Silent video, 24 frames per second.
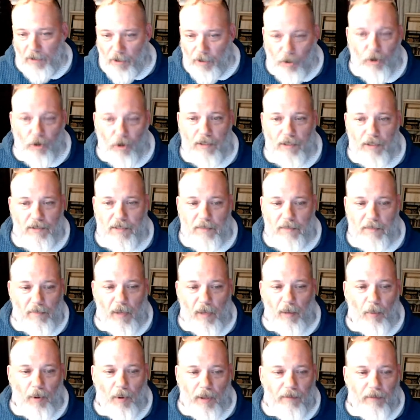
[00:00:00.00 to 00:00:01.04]
currency
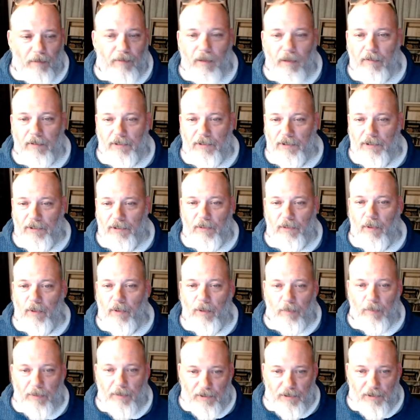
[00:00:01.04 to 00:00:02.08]
bubble. I've never seen
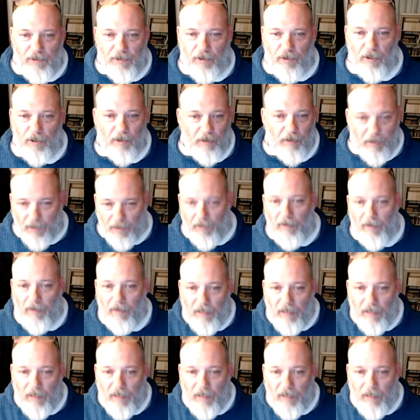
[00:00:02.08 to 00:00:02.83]
where we just start